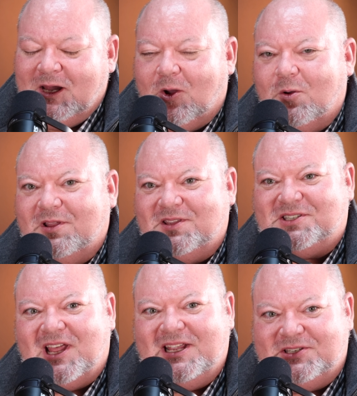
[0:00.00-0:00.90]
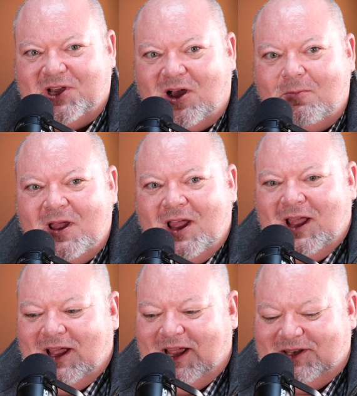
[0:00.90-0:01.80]
going to the state job,
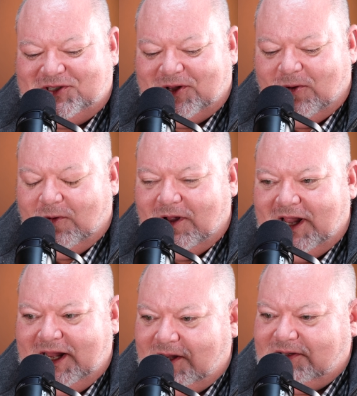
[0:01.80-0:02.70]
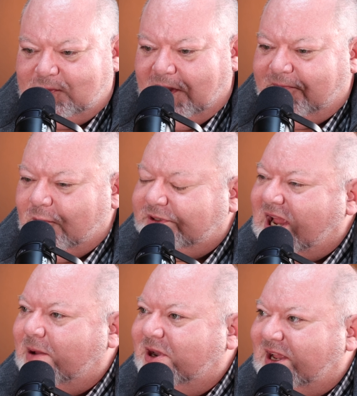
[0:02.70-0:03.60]
and so uh, he went full
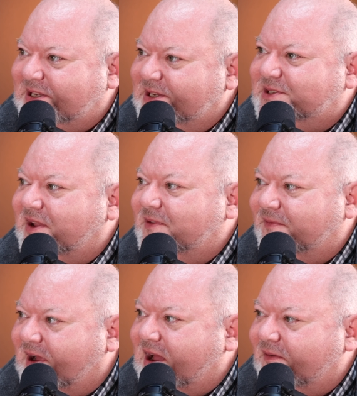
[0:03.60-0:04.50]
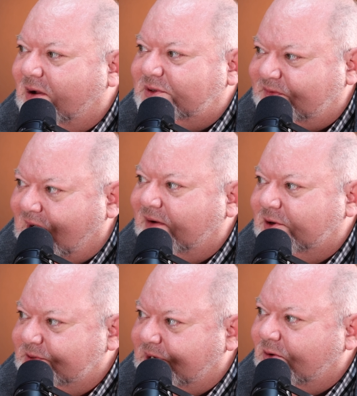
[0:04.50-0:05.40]
time in nineteen seventy-five. I was five
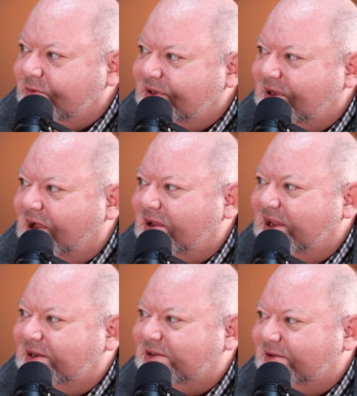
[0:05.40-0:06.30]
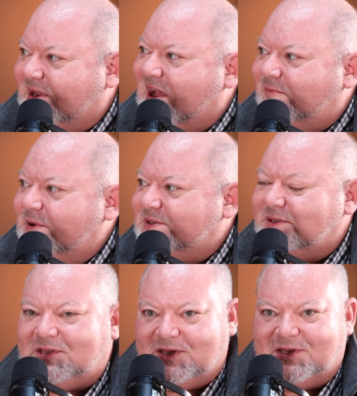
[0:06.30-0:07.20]
years old uh, into the knife
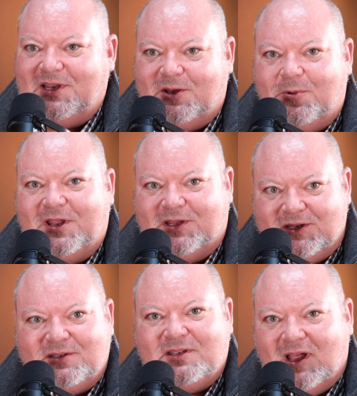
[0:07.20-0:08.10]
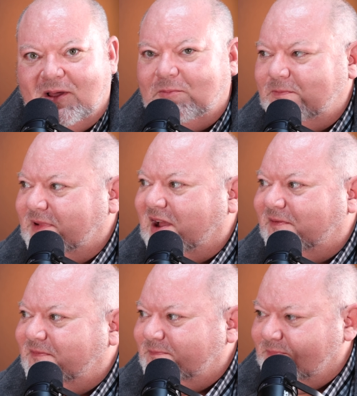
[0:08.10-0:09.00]
business as an independent uh,
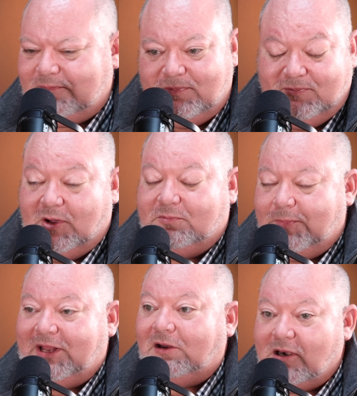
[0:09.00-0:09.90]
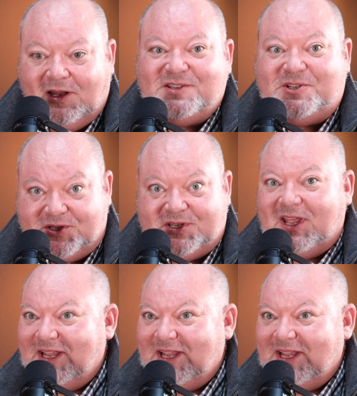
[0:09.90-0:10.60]
knife. Well, peddler, let's just say.